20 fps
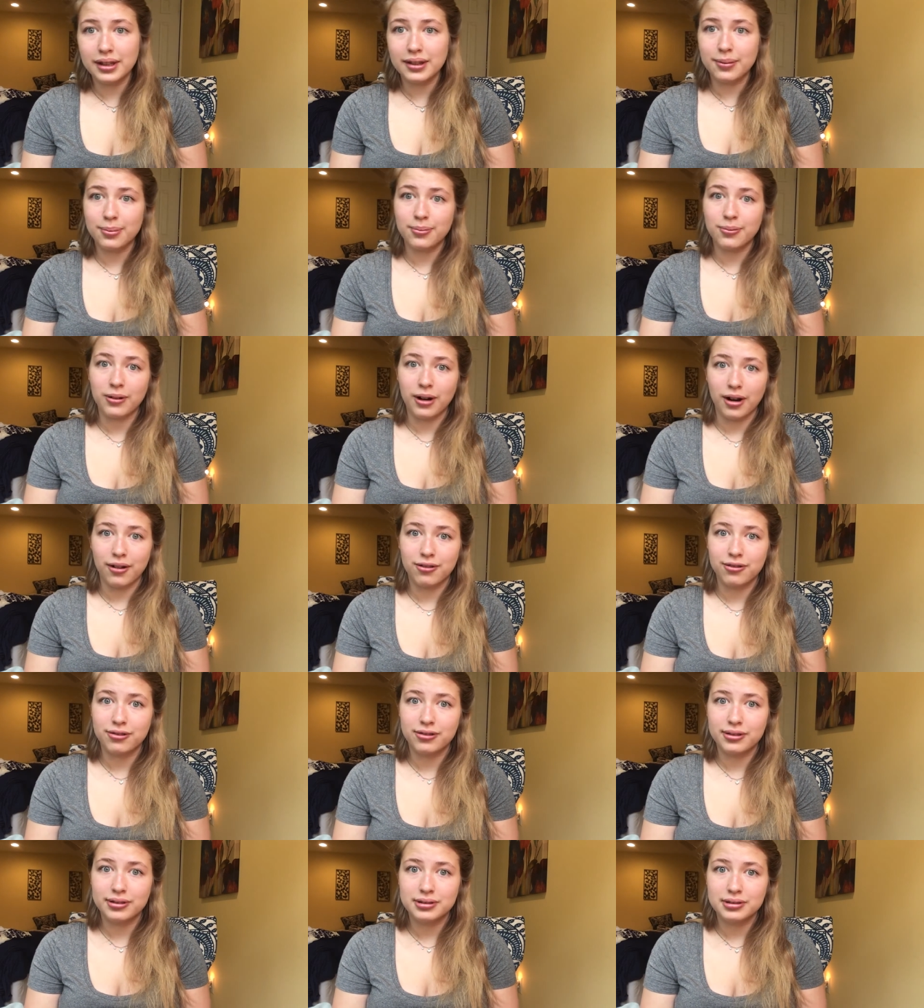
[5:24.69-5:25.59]
It's
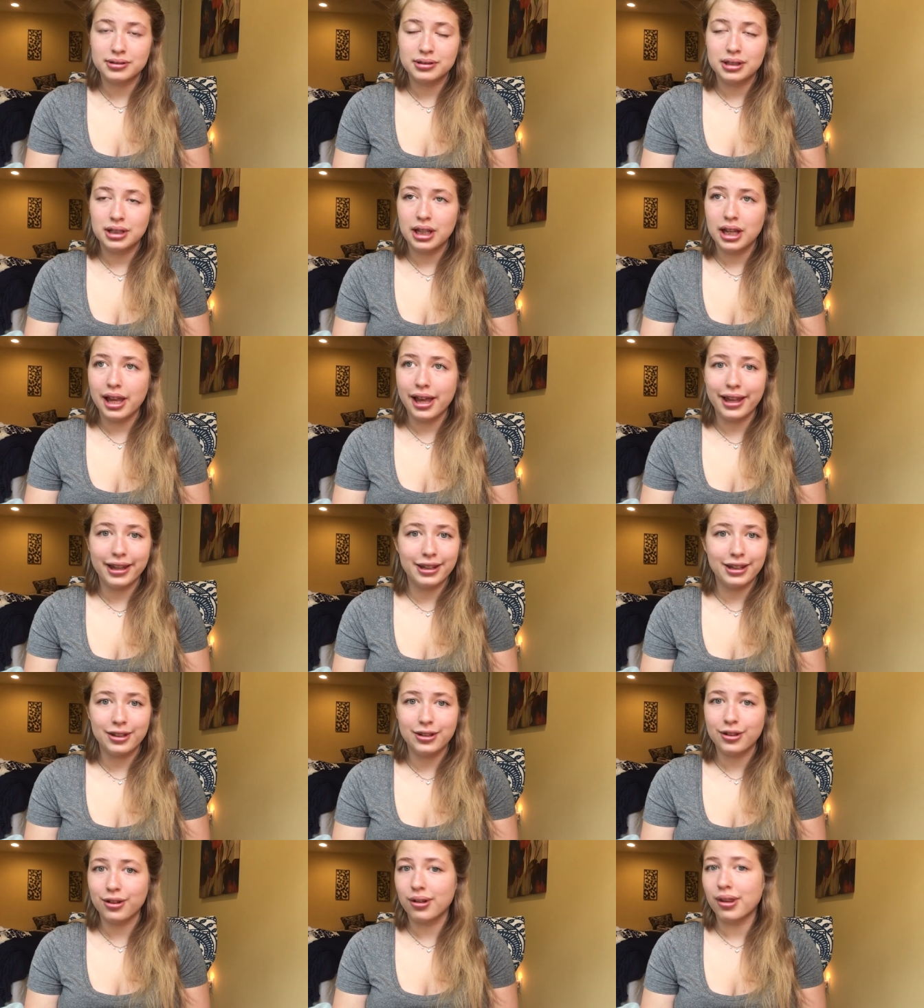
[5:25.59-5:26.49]
rough, and
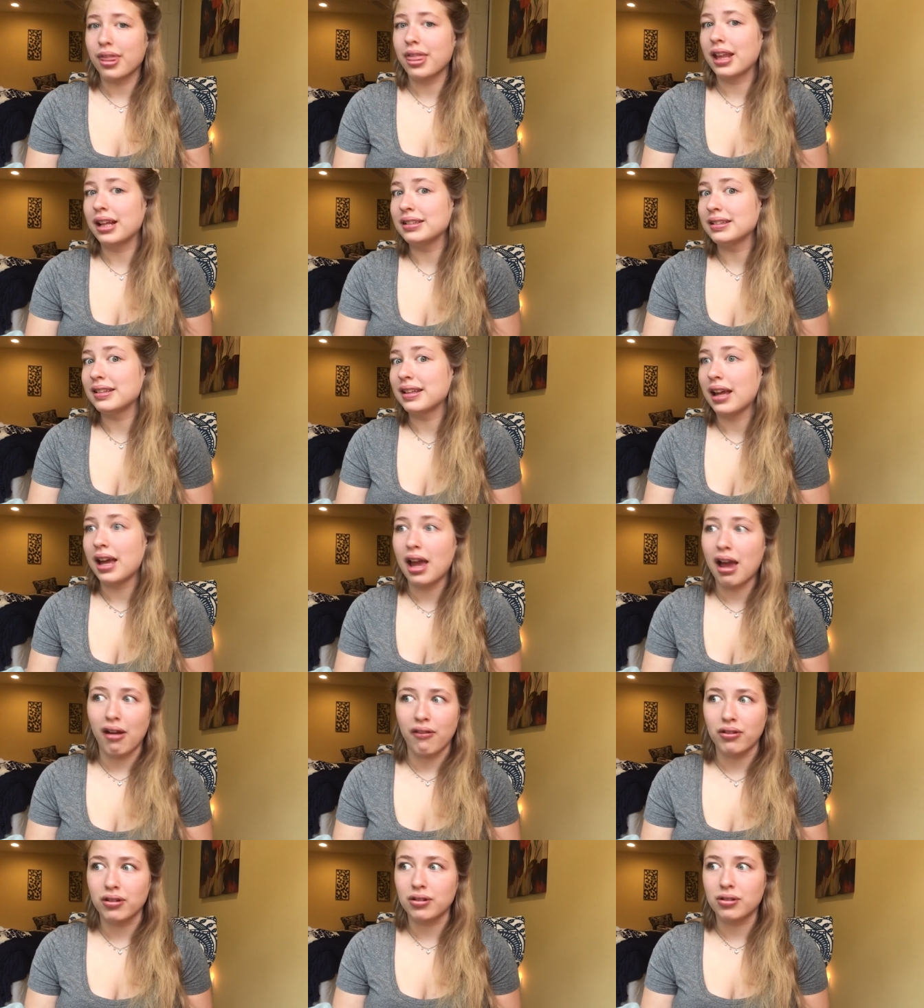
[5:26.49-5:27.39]
you don't think it's
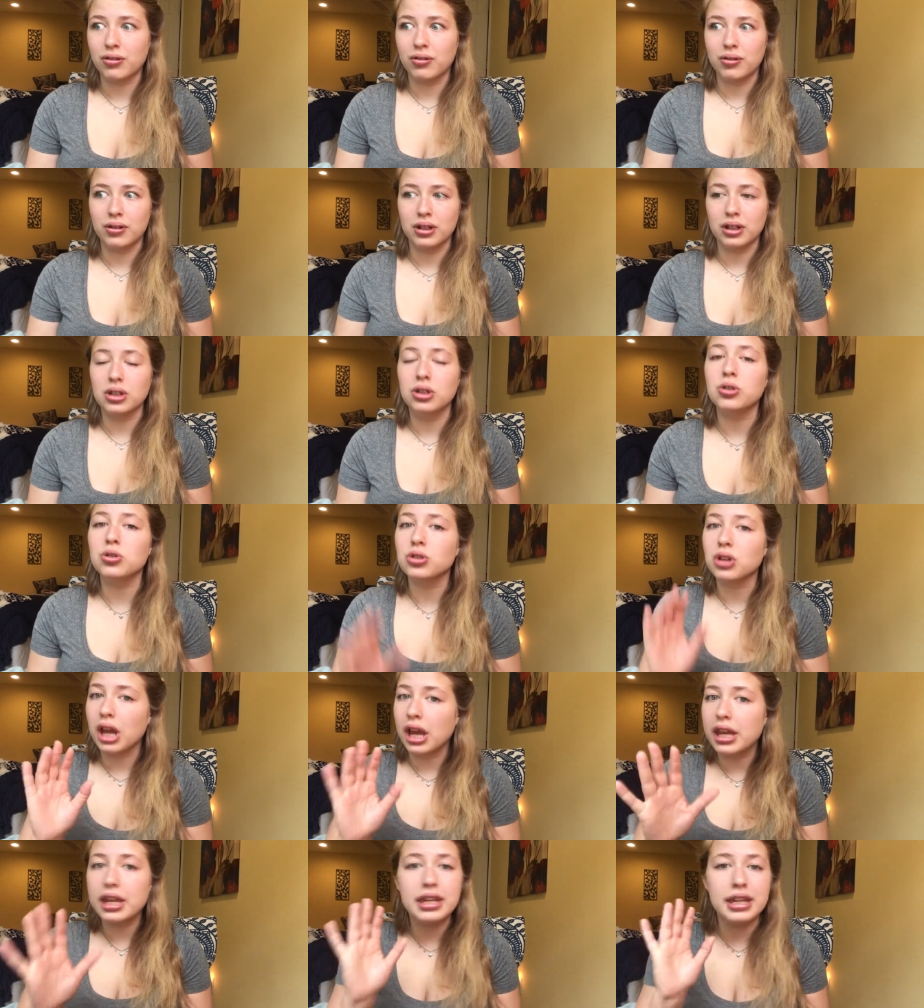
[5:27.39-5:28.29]
ever going, you're
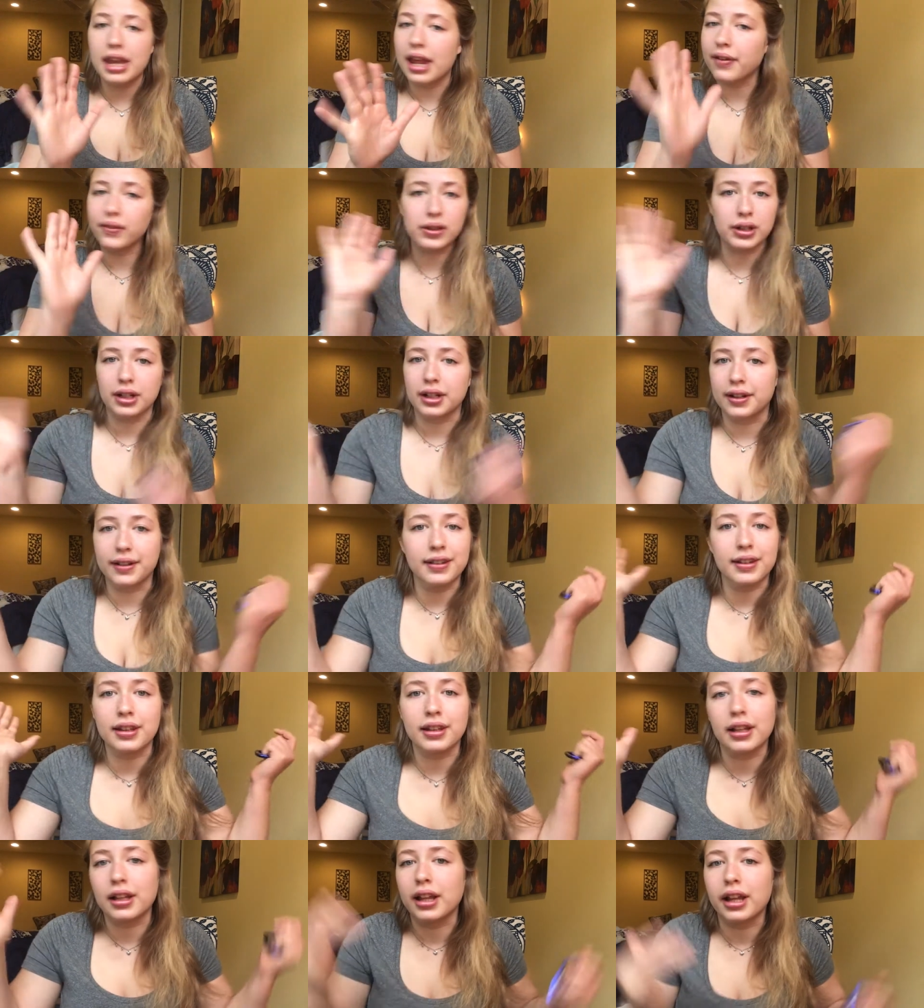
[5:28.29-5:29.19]
never going to
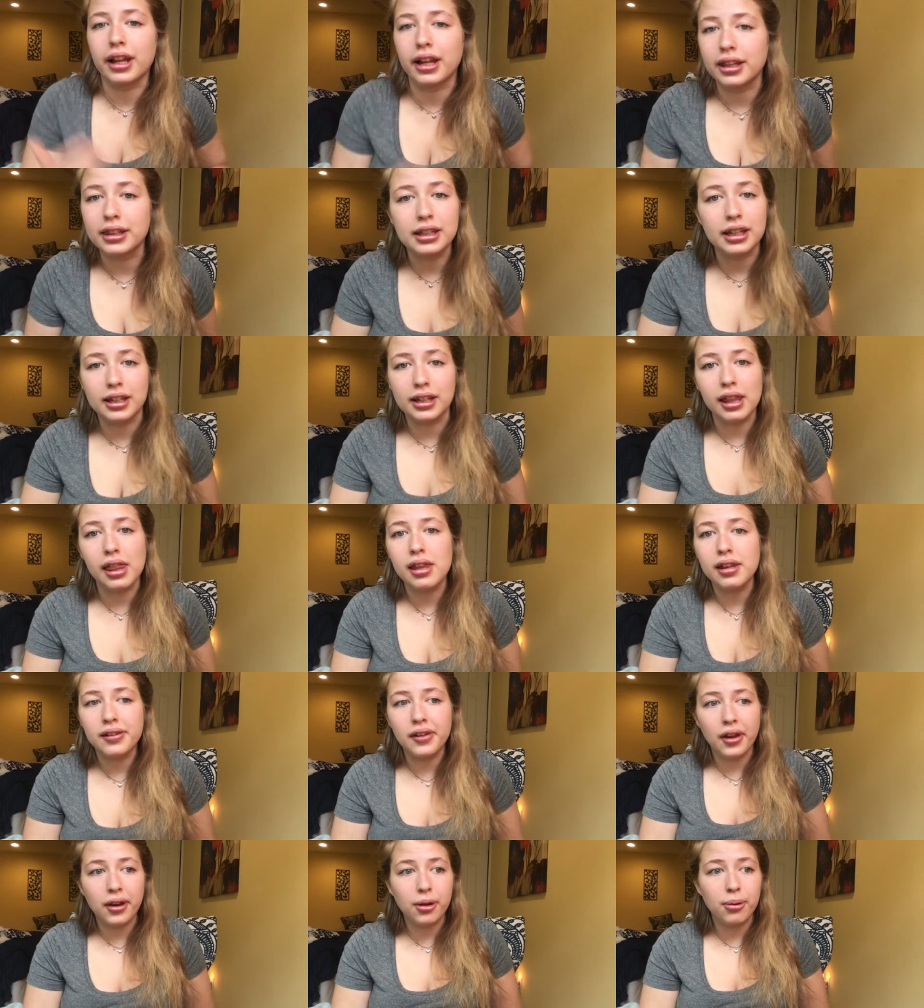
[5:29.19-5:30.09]
see the light at the end of the
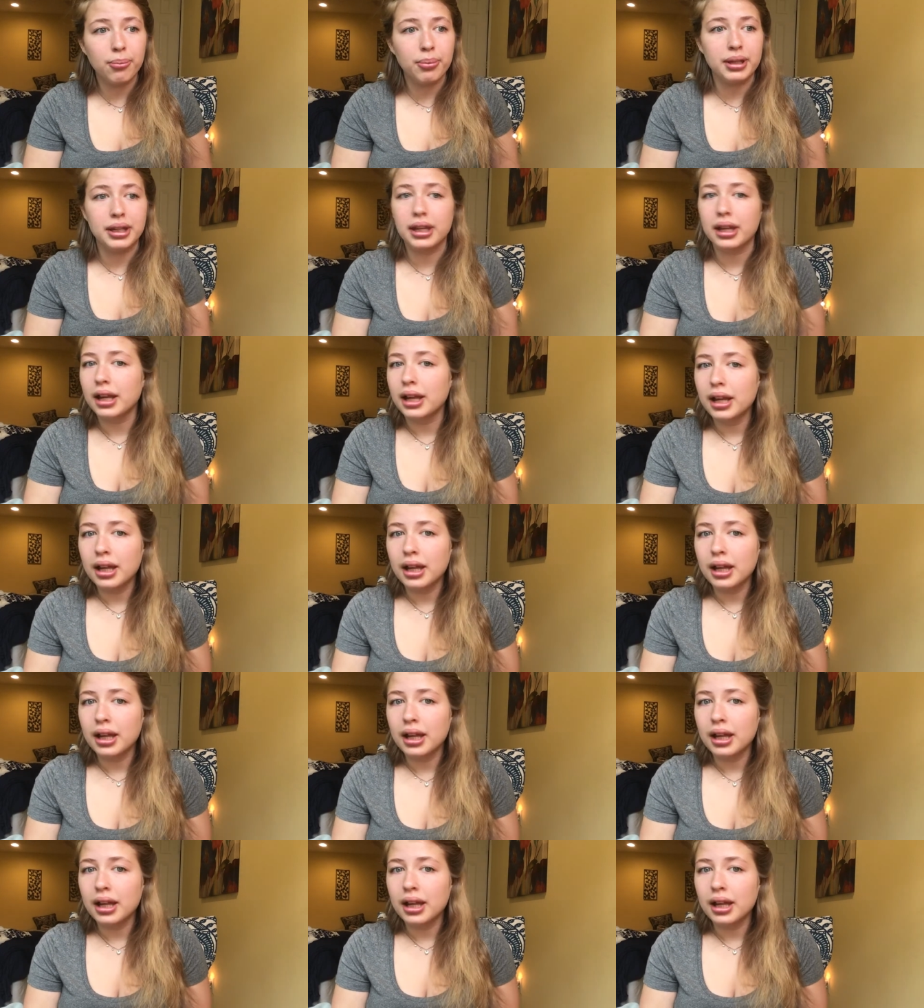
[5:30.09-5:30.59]
tunnel, but